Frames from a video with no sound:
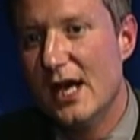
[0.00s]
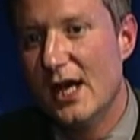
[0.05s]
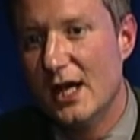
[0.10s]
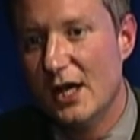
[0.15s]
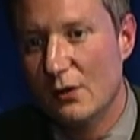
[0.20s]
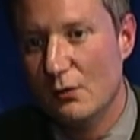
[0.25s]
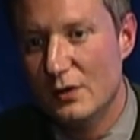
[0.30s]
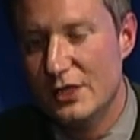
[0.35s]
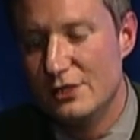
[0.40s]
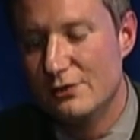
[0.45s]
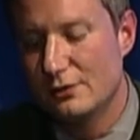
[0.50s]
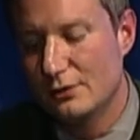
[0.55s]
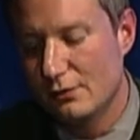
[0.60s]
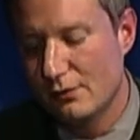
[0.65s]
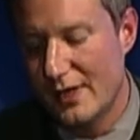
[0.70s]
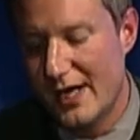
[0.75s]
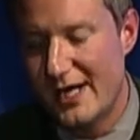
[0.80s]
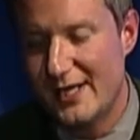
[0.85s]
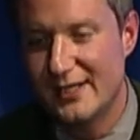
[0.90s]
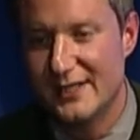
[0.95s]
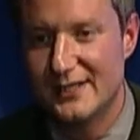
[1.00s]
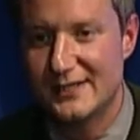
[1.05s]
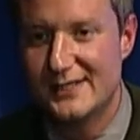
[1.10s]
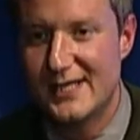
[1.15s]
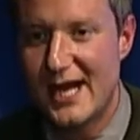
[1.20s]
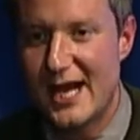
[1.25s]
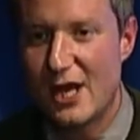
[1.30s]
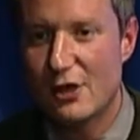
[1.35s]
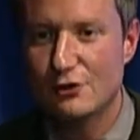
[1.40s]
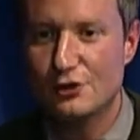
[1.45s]
Uh, when you created a
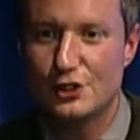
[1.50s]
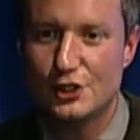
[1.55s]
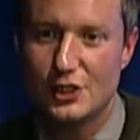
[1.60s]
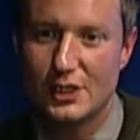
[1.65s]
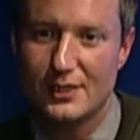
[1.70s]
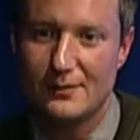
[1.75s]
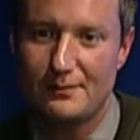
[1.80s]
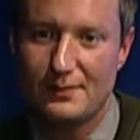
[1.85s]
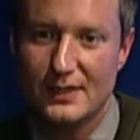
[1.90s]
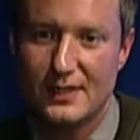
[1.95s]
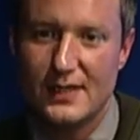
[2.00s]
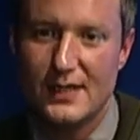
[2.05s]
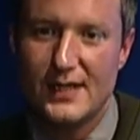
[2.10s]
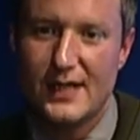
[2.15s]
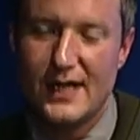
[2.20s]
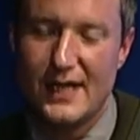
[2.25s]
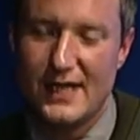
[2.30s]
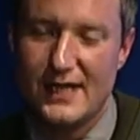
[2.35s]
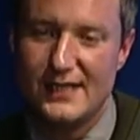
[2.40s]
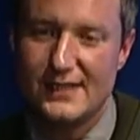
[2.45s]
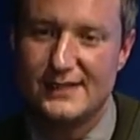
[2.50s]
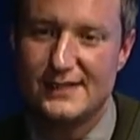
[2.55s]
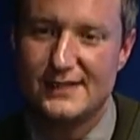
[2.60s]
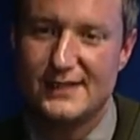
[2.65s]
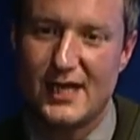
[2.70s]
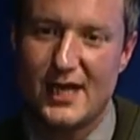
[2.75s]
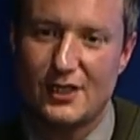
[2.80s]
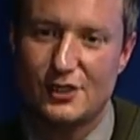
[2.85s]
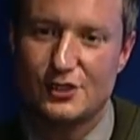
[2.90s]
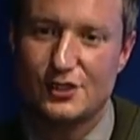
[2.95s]
township, a
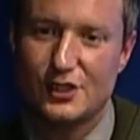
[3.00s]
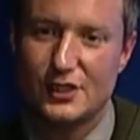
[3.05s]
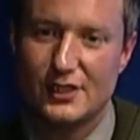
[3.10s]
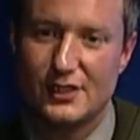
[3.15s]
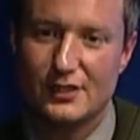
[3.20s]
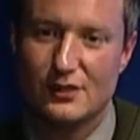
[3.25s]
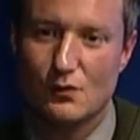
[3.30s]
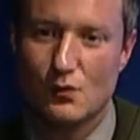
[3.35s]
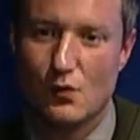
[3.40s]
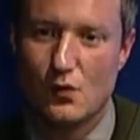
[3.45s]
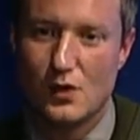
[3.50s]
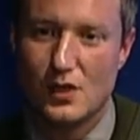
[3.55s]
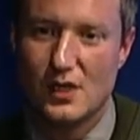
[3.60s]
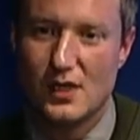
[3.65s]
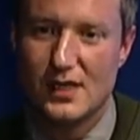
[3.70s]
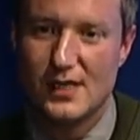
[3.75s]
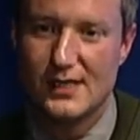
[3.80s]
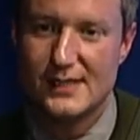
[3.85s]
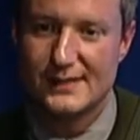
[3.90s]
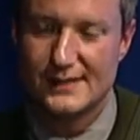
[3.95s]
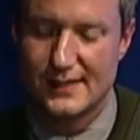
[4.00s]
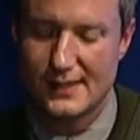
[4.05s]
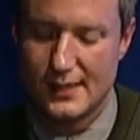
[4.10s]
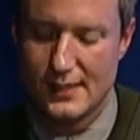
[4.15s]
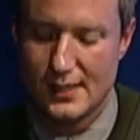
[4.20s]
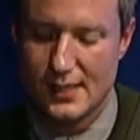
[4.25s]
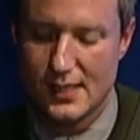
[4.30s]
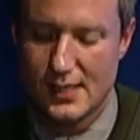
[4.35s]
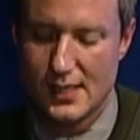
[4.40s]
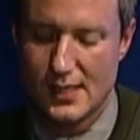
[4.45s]
section was
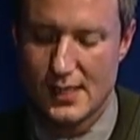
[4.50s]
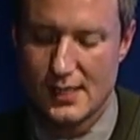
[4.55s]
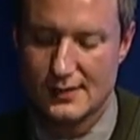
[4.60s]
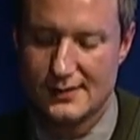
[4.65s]
uh,